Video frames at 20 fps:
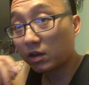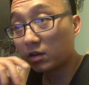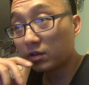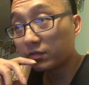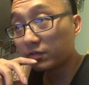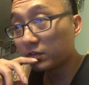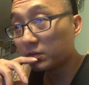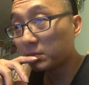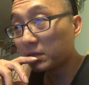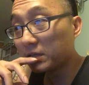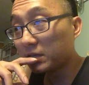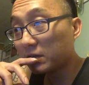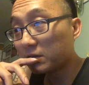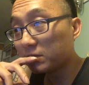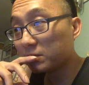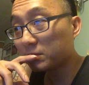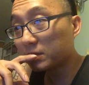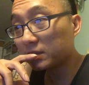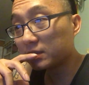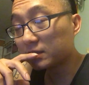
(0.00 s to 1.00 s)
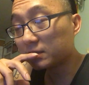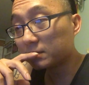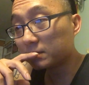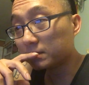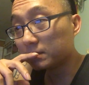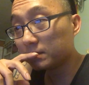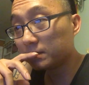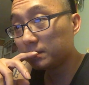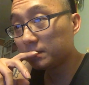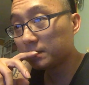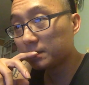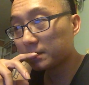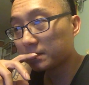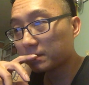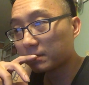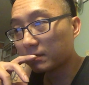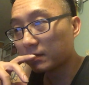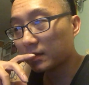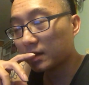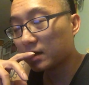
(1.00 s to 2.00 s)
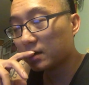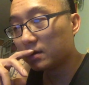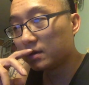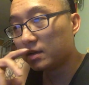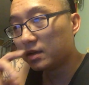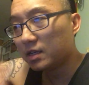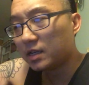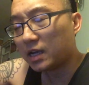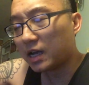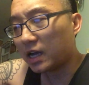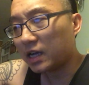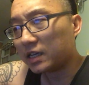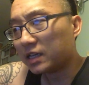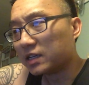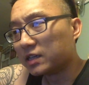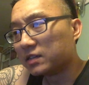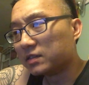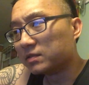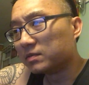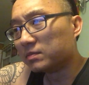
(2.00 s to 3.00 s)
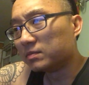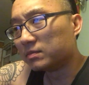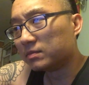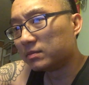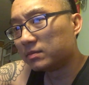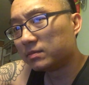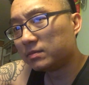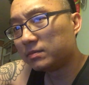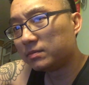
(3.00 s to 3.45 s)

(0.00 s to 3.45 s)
all you may know, but um, I um,